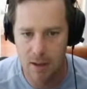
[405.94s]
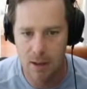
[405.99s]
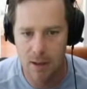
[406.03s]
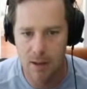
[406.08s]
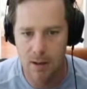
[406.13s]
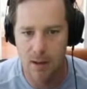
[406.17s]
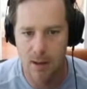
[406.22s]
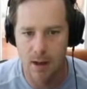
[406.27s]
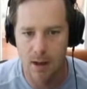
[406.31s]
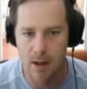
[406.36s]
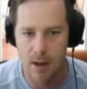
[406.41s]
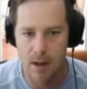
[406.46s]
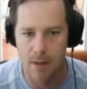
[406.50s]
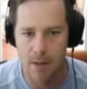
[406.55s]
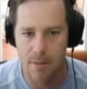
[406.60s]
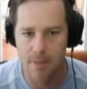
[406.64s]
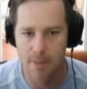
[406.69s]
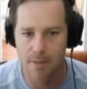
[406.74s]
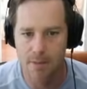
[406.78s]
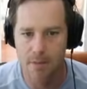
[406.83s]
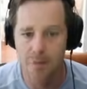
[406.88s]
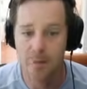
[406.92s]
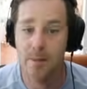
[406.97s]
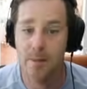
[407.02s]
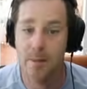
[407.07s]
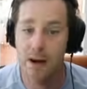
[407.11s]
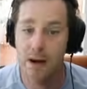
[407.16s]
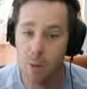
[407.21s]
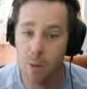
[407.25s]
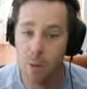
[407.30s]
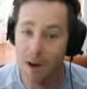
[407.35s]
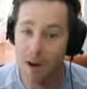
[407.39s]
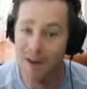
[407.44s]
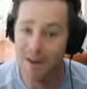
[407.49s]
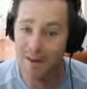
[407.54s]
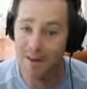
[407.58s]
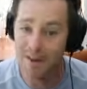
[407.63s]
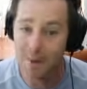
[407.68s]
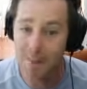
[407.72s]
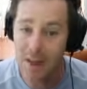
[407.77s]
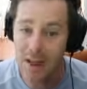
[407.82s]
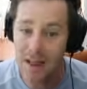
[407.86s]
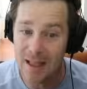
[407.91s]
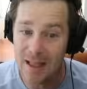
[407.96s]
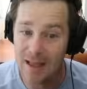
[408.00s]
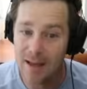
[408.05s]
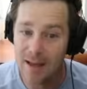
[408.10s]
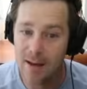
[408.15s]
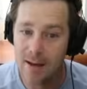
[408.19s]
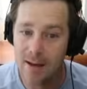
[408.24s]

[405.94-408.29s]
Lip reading: We could make quite a bit,